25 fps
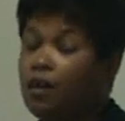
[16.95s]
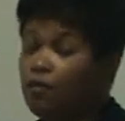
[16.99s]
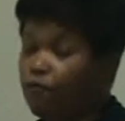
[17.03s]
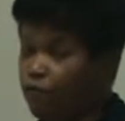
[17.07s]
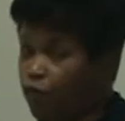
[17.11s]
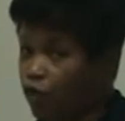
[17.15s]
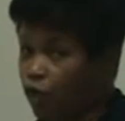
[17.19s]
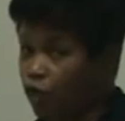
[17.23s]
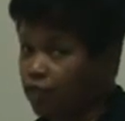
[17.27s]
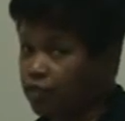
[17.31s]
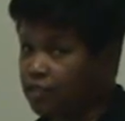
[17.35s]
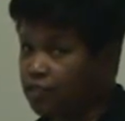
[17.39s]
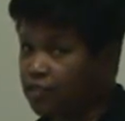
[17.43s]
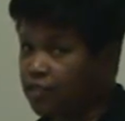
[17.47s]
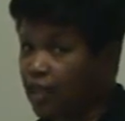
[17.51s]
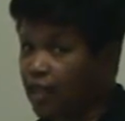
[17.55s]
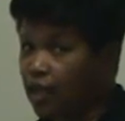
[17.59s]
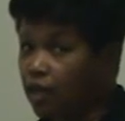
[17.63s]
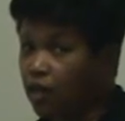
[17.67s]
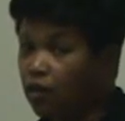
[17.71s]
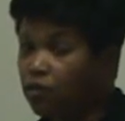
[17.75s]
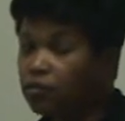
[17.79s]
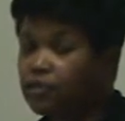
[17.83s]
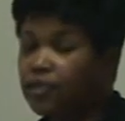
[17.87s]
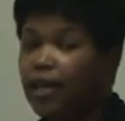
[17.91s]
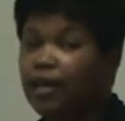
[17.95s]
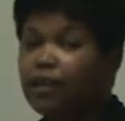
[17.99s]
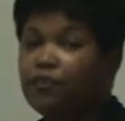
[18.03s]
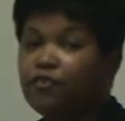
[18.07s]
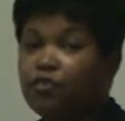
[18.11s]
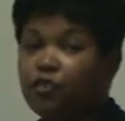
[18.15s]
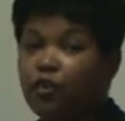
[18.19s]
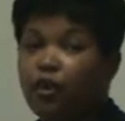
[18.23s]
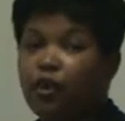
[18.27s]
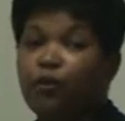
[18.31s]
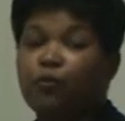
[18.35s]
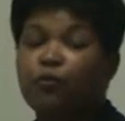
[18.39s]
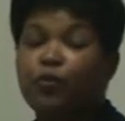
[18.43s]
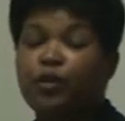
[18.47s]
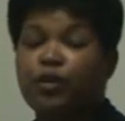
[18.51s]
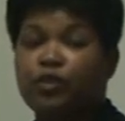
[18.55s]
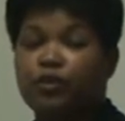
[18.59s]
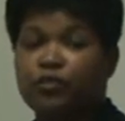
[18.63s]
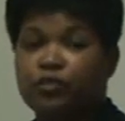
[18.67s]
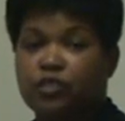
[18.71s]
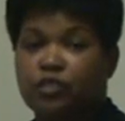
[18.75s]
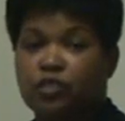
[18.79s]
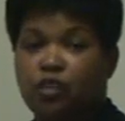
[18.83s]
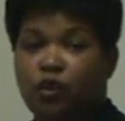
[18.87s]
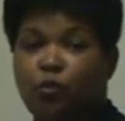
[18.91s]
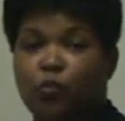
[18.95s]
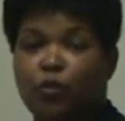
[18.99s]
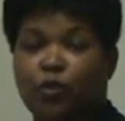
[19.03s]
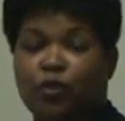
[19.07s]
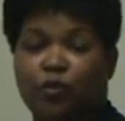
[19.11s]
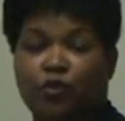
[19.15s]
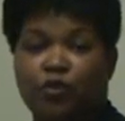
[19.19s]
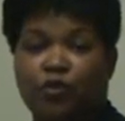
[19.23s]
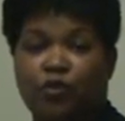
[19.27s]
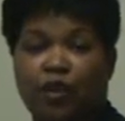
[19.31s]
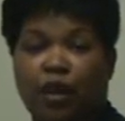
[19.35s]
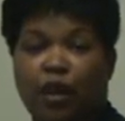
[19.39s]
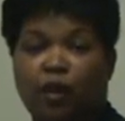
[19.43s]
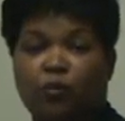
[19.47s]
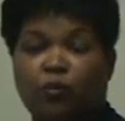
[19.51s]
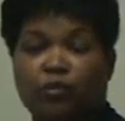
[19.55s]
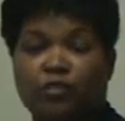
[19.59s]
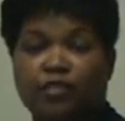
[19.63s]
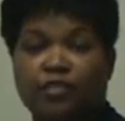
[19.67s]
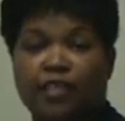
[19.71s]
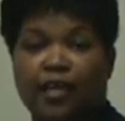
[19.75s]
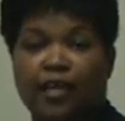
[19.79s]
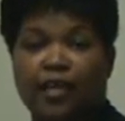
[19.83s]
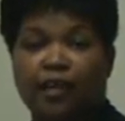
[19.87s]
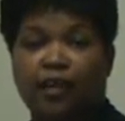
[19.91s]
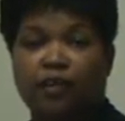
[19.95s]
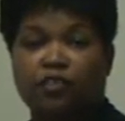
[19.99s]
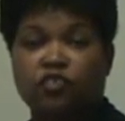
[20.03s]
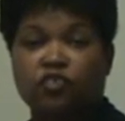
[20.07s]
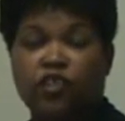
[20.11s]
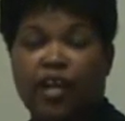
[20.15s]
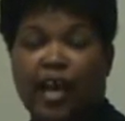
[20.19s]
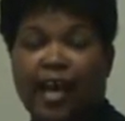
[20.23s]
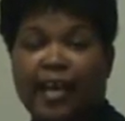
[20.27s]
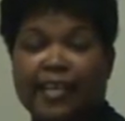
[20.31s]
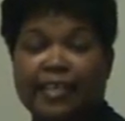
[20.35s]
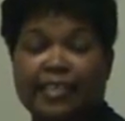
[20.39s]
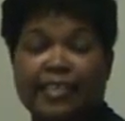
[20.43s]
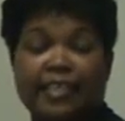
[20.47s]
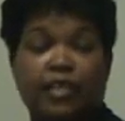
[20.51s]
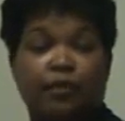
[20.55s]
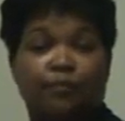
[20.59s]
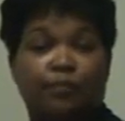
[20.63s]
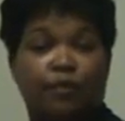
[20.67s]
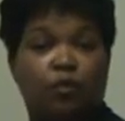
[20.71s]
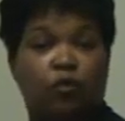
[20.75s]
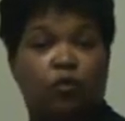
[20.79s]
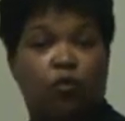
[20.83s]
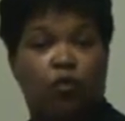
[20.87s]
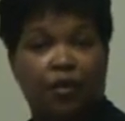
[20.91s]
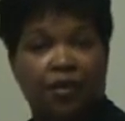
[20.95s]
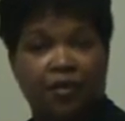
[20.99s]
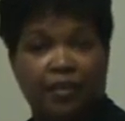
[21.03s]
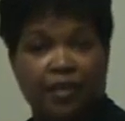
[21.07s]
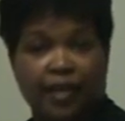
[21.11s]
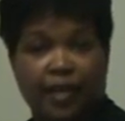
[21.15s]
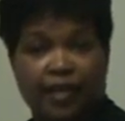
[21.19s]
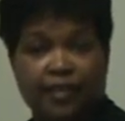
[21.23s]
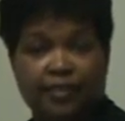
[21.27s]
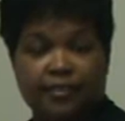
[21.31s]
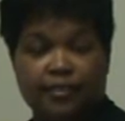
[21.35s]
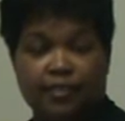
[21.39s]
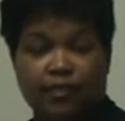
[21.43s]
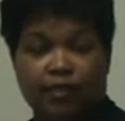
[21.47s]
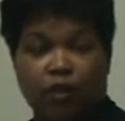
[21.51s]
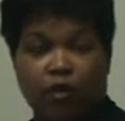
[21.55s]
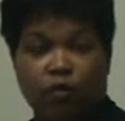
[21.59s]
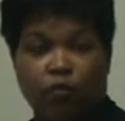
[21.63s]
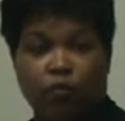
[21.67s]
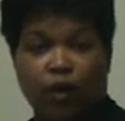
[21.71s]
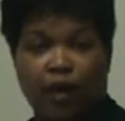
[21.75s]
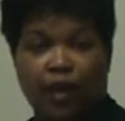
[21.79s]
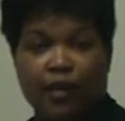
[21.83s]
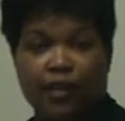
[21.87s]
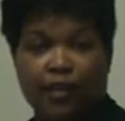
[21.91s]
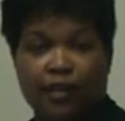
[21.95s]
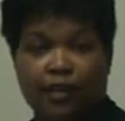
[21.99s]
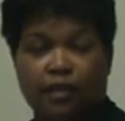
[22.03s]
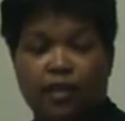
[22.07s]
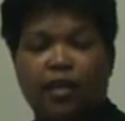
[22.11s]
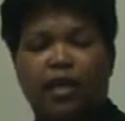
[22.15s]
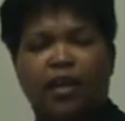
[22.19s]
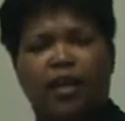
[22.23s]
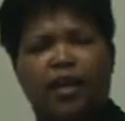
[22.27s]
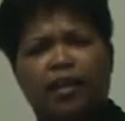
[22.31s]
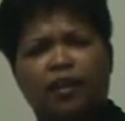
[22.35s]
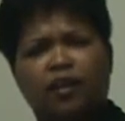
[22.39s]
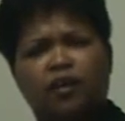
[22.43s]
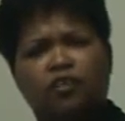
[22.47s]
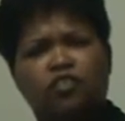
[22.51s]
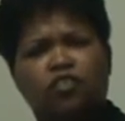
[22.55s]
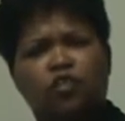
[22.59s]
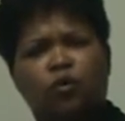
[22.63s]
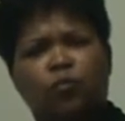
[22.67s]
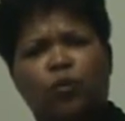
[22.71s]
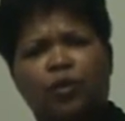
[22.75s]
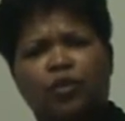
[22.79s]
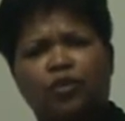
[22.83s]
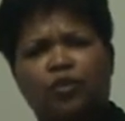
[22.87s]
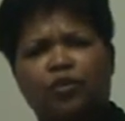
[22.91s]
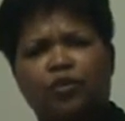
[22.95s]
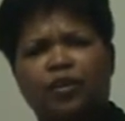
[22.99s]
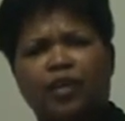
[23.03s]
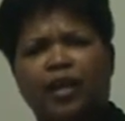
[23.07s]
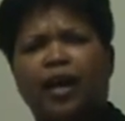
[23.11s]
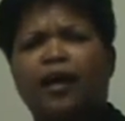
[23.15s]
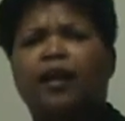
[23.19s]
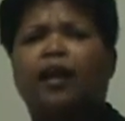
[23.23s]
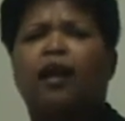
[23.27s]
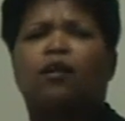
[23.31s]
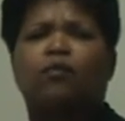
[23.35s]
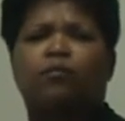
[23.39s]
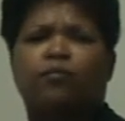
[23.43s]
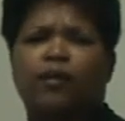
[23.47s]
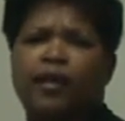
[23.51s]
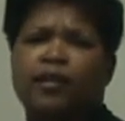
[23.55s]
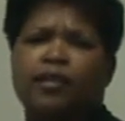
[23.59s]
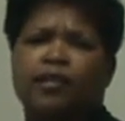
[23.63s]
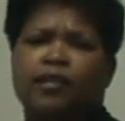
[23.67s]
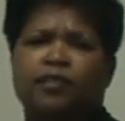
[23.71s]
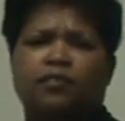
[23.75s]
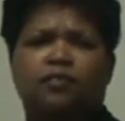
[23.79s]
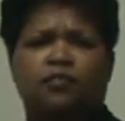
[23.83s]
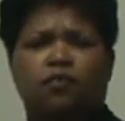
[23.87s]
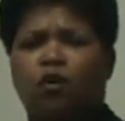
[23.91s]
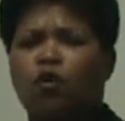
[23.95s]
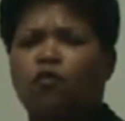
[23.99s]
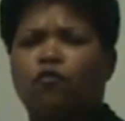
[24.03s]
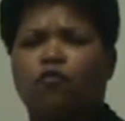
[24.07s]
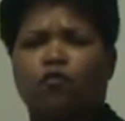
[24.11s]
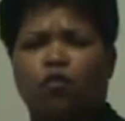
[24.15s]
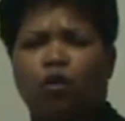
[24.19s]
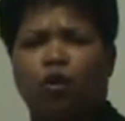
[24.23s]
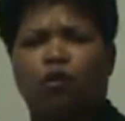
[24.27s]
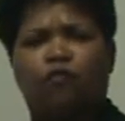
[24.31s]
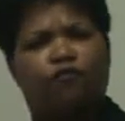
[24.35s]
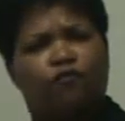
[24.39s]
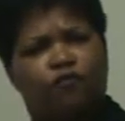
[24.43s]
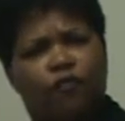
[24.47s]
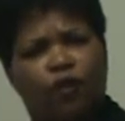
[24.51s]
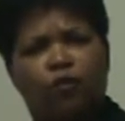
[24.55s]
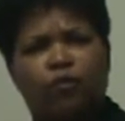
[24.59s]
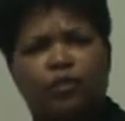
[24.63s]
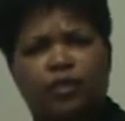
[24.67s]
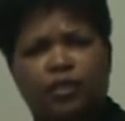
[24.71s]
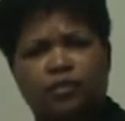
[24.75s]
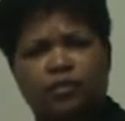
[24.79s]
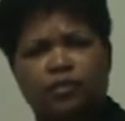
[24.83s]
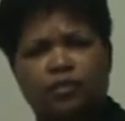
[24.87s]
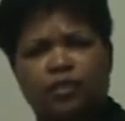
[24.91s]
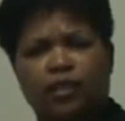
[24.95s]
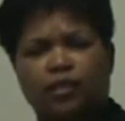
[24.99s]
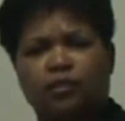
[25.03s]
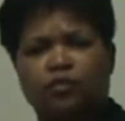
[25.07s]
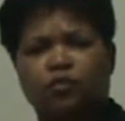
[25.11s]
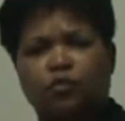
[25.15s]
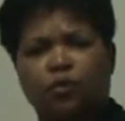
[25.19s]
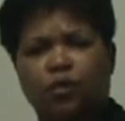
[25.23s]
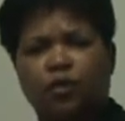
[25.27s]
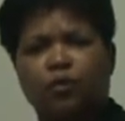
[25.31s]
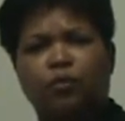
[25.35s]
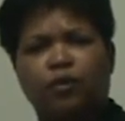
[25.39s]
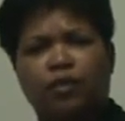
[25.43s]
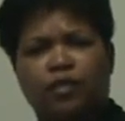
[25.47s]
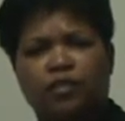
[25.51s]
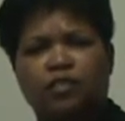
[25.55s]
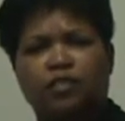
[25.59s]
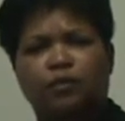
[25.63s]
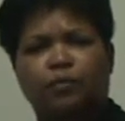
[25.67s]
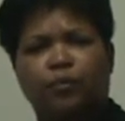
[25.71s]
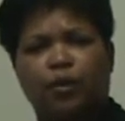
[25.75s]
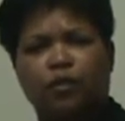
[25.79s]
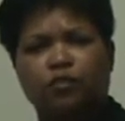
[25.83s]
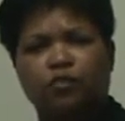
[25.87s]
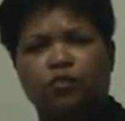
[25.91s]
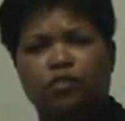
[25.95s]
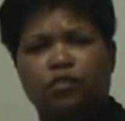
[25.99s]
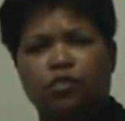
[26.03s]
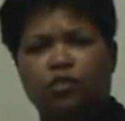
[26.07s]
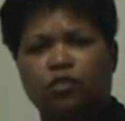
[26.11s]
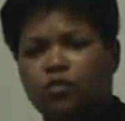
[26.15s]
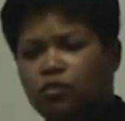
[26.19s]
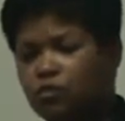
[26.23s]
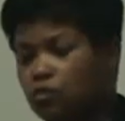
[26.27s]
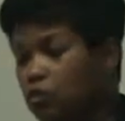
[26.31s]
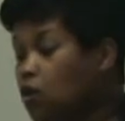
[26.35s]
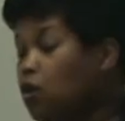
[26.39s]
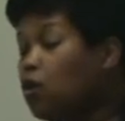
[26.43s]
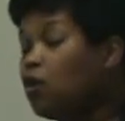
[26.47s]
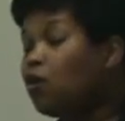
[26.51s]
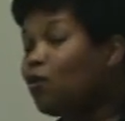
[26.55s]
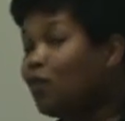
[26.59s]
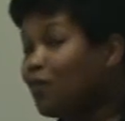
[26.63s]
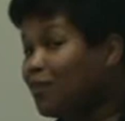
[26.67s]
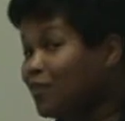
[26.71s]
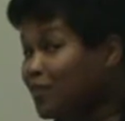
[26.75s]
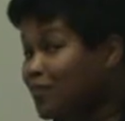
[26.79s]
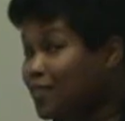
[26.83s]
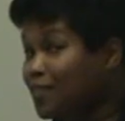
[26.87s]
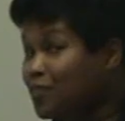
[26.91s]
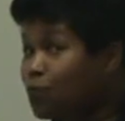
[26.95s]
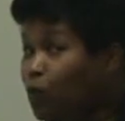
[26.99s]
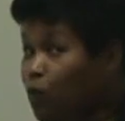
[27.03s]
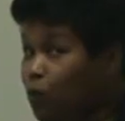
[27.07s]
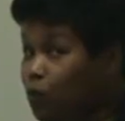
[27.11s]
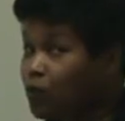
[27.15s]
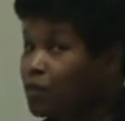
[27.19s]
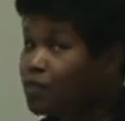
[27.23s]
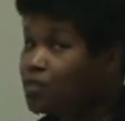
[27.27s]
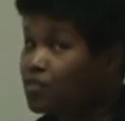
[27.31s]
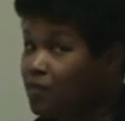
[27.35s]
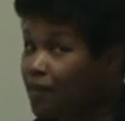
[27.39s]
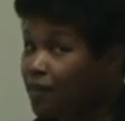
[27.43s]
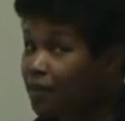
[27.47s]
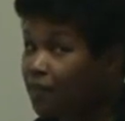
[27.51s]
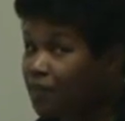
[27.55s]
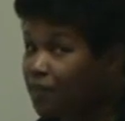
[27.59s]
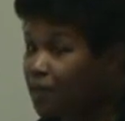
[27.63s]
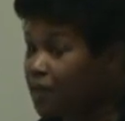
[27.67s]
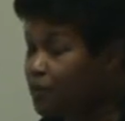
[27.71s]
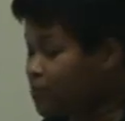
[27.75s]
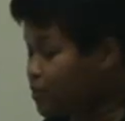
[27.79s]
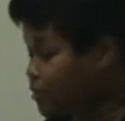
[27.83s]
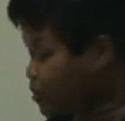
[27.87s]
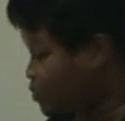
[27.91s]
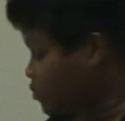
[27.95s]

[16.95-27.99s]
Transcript: for ourselves, and that our readers know whether or not we're staying on track and keeping organized in our writing, and also whether or not our writing is overall focused and doing what it's supposed to do, or at least what we said that it was